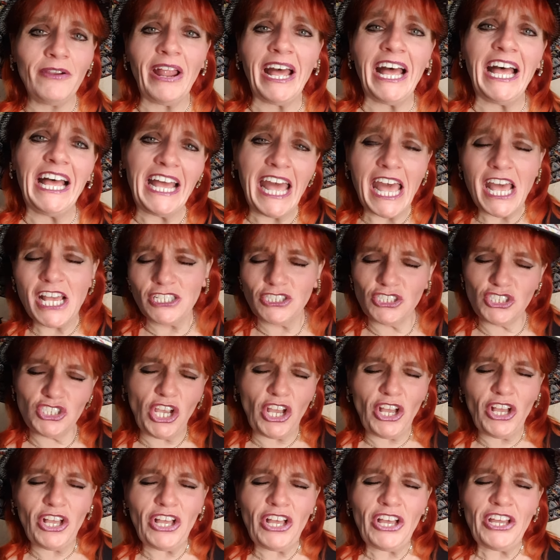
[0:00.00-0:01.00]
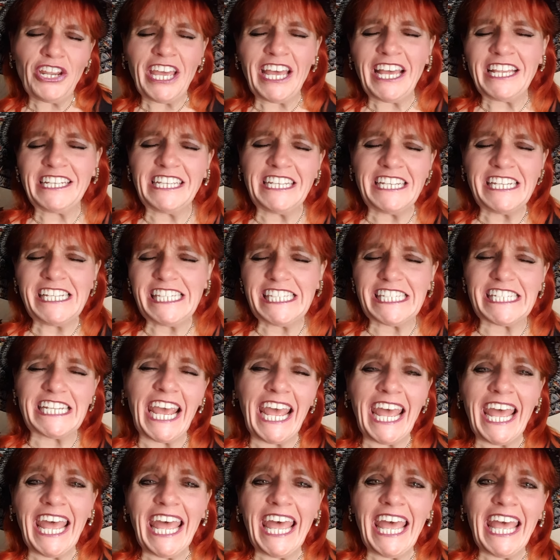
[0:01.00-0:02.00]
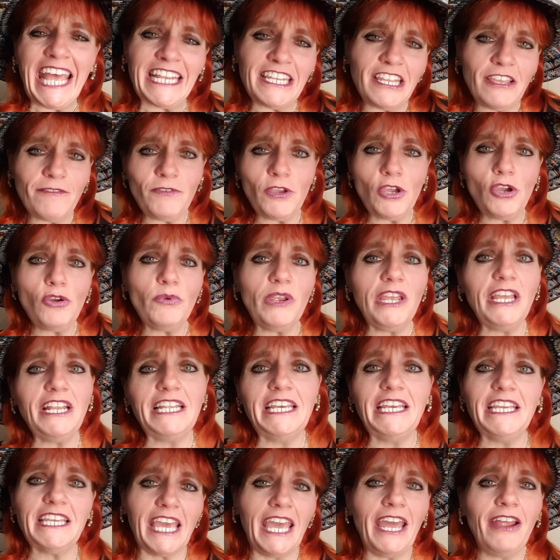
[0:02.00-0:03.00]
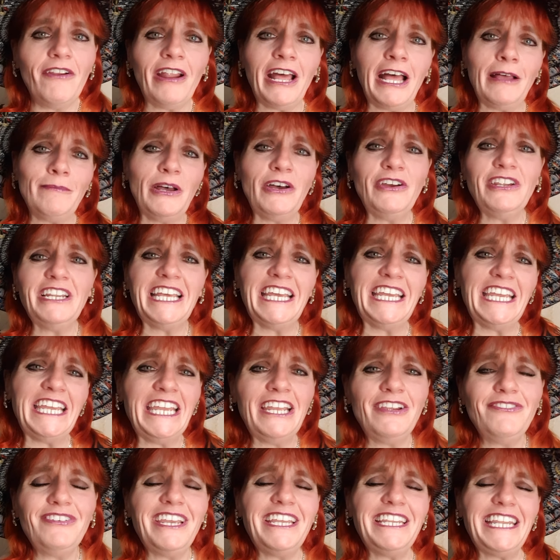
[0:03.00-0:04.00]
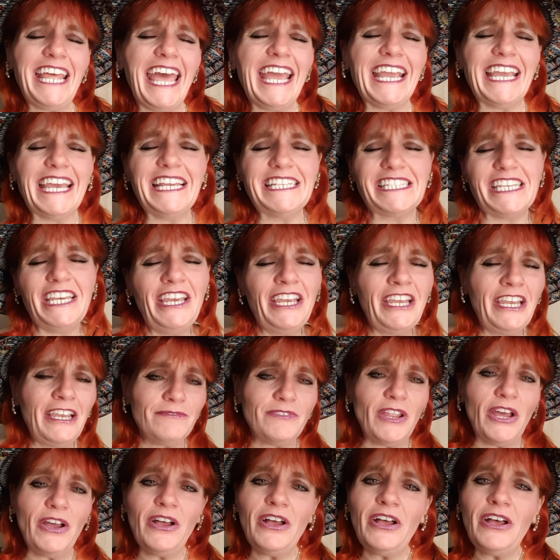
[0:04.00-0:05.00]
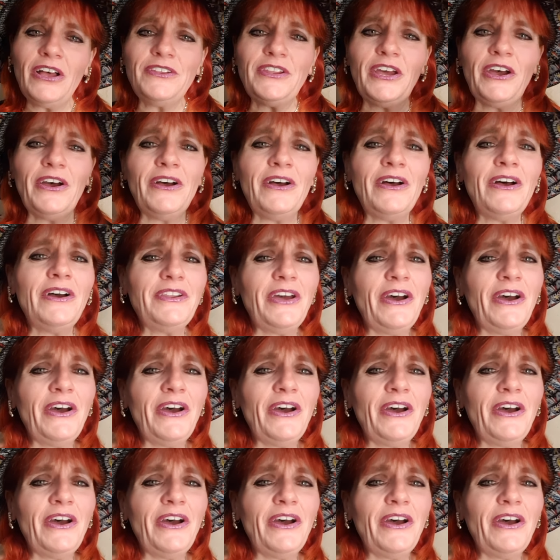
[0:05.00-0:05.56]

I don't understand if you really care. I'm only hearing negative. No, no,